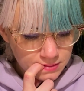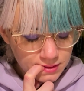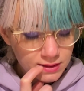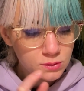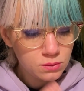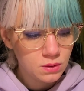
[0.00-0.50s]

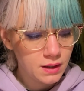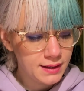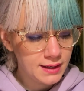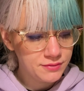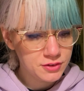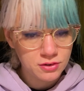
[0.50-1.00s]
Ooh, I
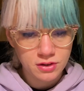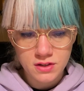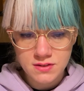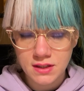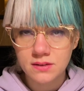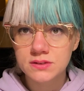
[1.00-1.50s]
have to cross
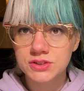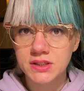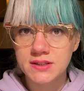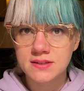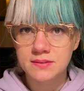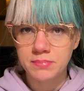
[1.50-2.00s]
out
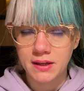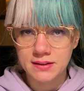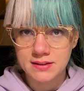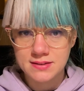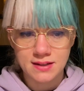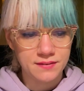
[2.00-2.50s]

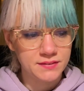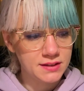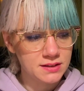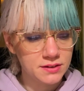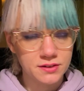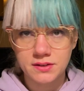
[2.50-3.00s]
palettes that I've
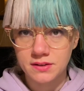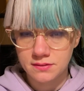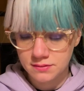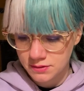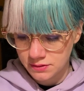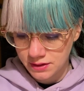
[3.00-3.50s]
decluttered.
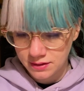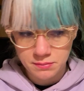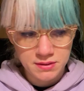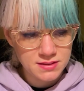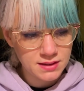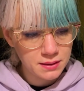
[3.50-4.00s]
Hold on, give me a
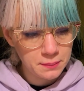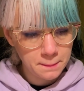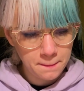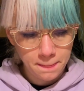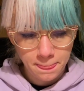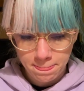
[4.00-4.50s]
sec.
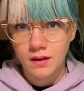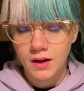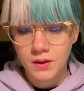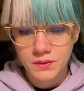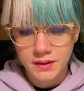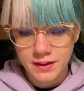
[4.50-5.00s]

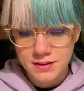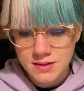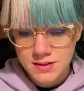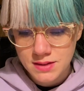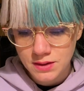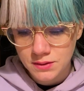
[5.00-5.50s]
Okay,
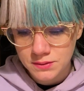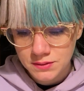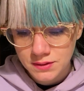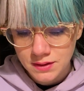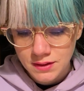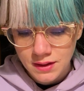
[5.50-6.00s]
so
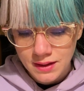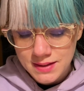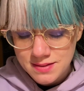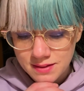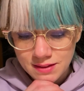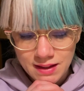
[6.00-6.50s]
I
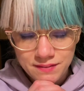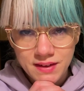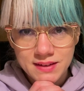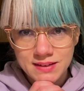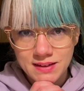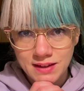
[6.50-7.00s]
still have the
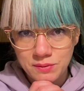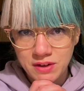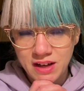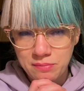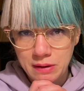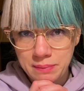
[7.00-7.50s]
idea that I want to
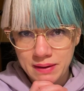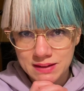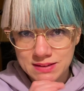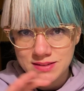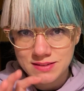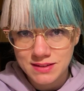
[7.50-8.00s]
have my
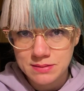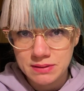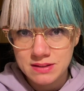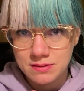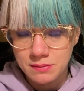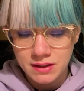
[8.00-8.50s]
palettes 6
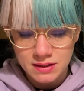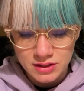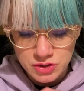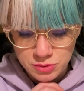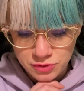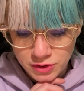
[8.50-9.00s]
months in my
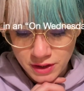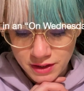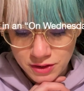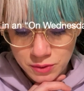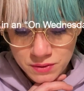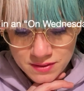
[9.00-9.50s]
collection before I
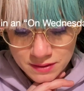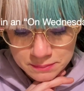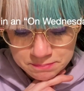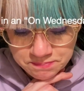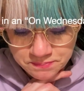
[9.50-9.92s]
use them.